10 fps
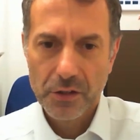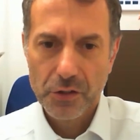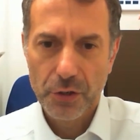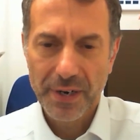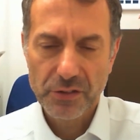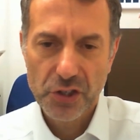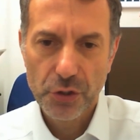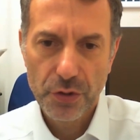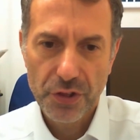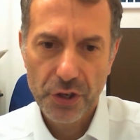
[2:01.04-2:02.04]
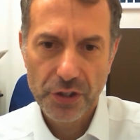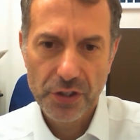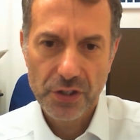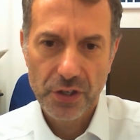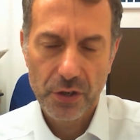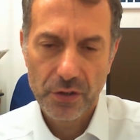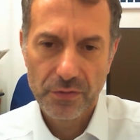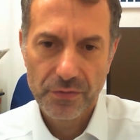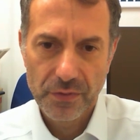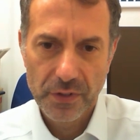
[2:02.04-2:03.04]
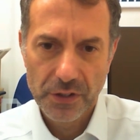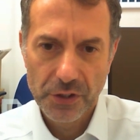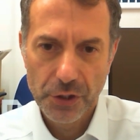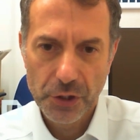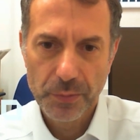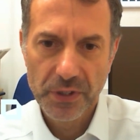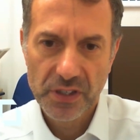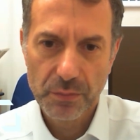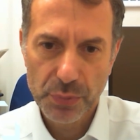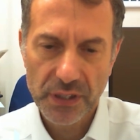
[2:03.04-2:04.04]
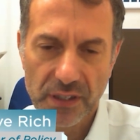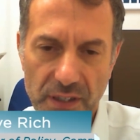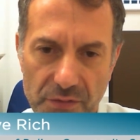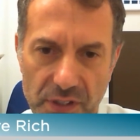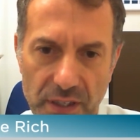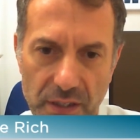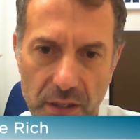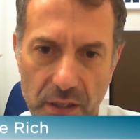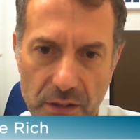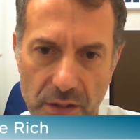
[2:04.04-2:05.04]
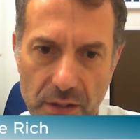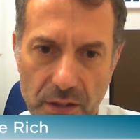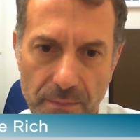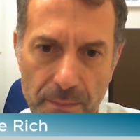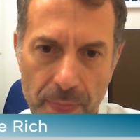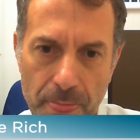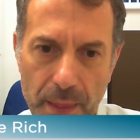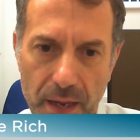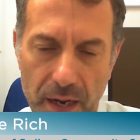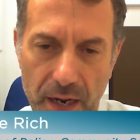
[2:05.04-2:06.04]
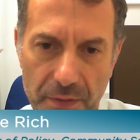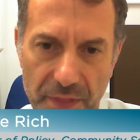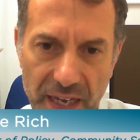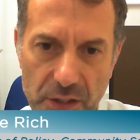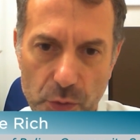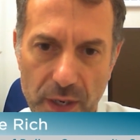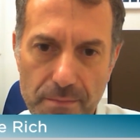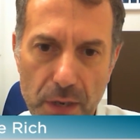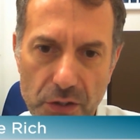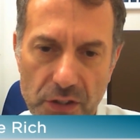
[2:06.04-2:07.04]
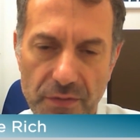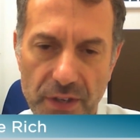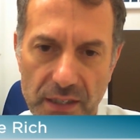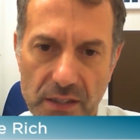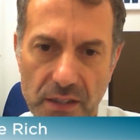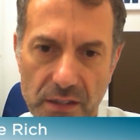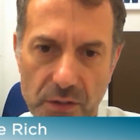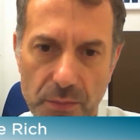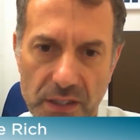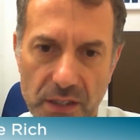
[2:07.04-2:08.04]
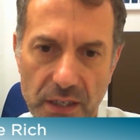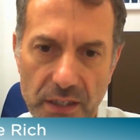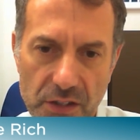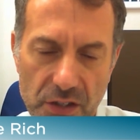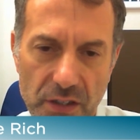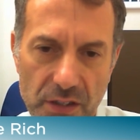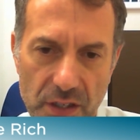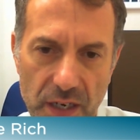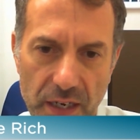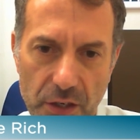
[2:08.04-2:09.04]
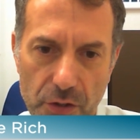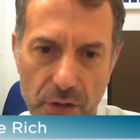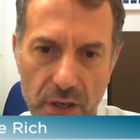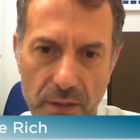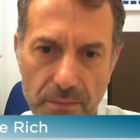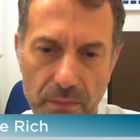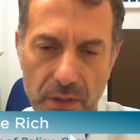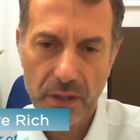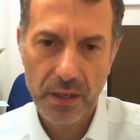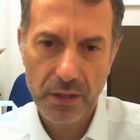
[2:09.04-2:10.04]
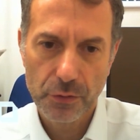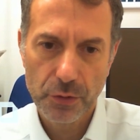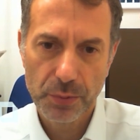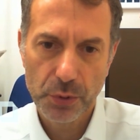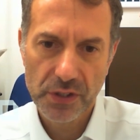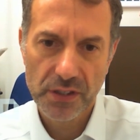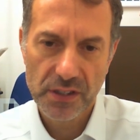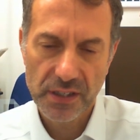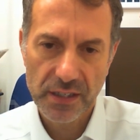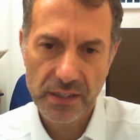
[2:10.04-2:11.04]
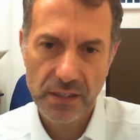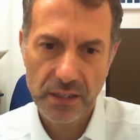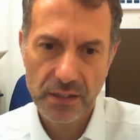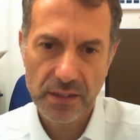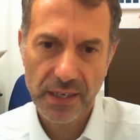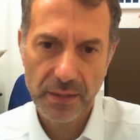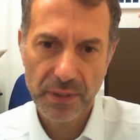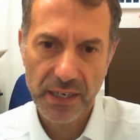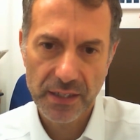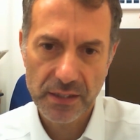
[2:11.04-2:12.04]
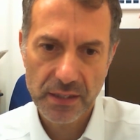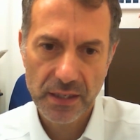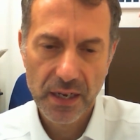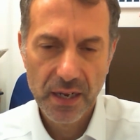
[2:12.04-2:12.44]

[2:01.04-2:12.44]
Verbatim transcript: So around 2/3 of the Jewish community in Britain lives in London, and that's where most of the anti-Semitic incidents and hate crime that are reported to CST take place.